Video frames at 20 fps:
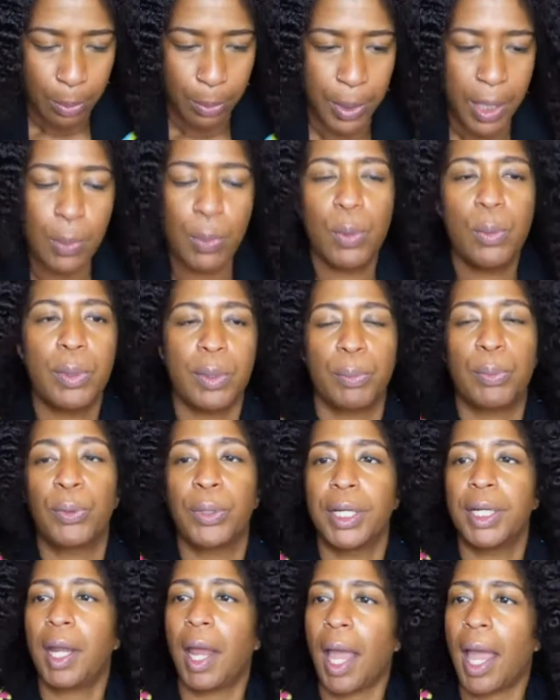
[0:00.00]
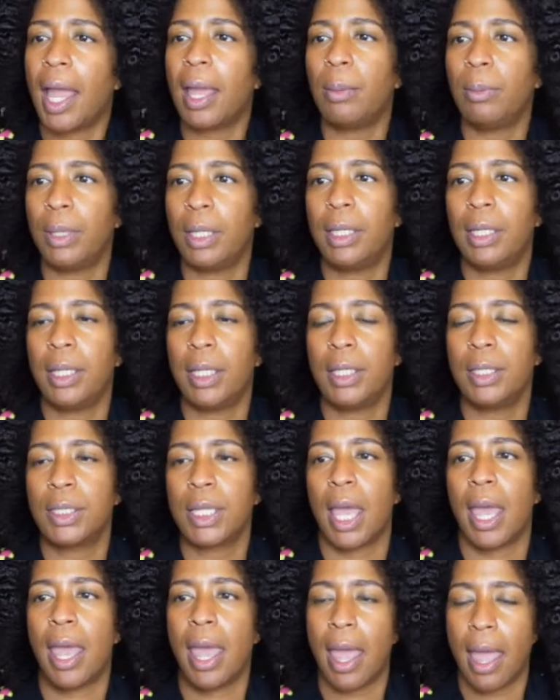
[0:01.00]
people with
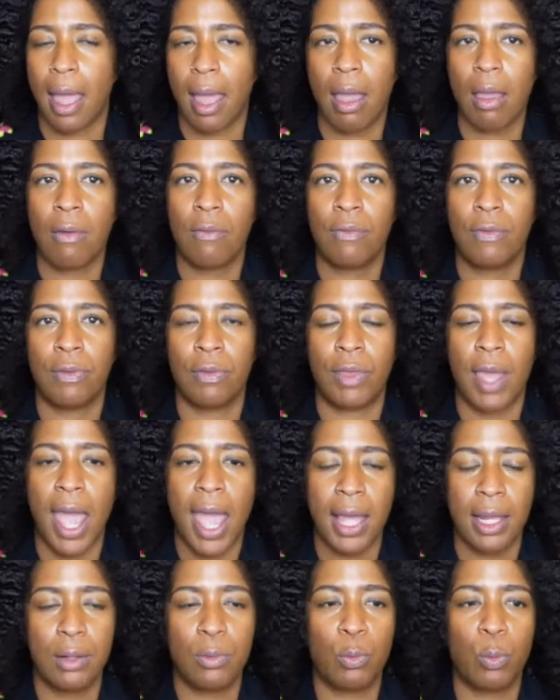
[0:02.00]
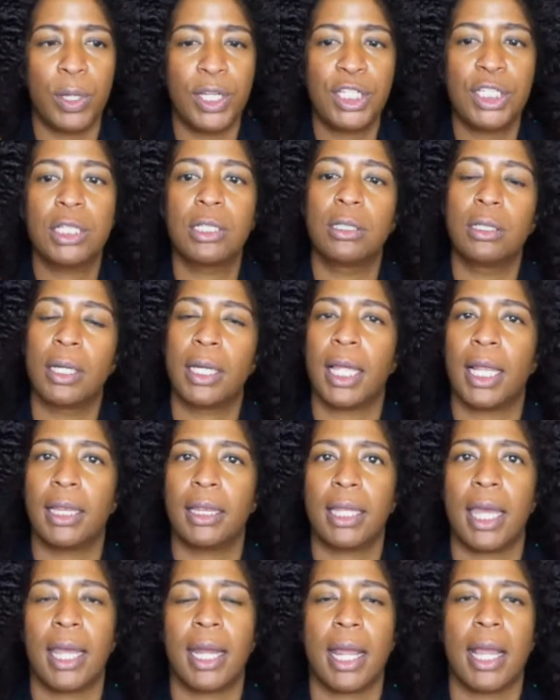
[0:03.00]
prediabetes have that we should look
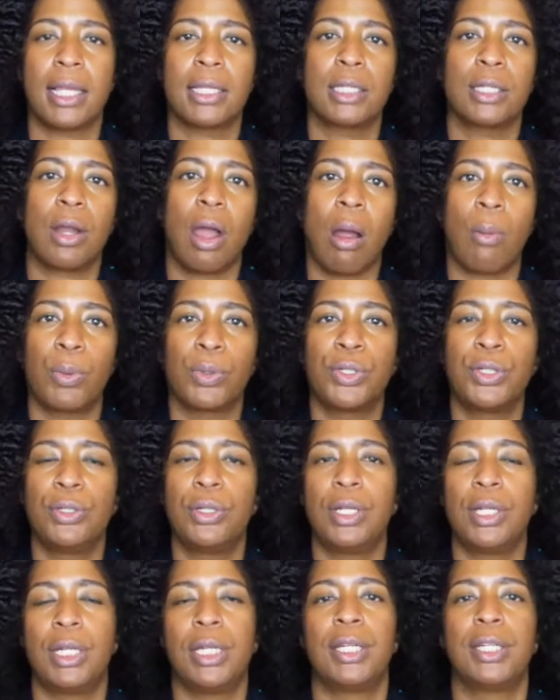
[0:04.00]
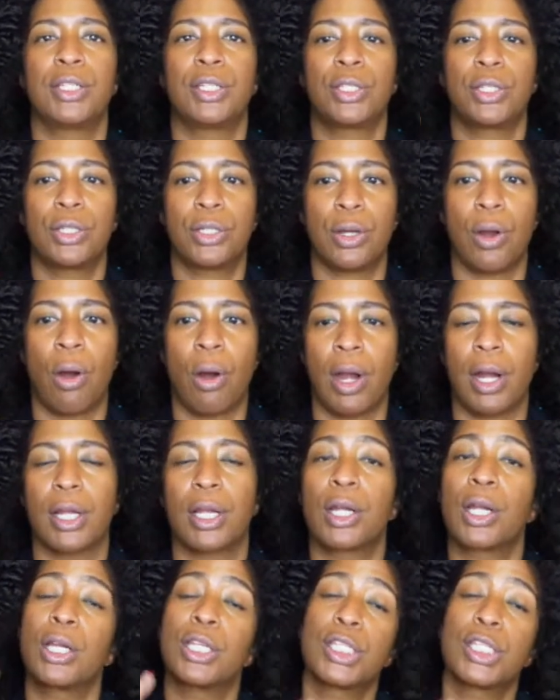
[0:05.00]
at that as an opportunity to start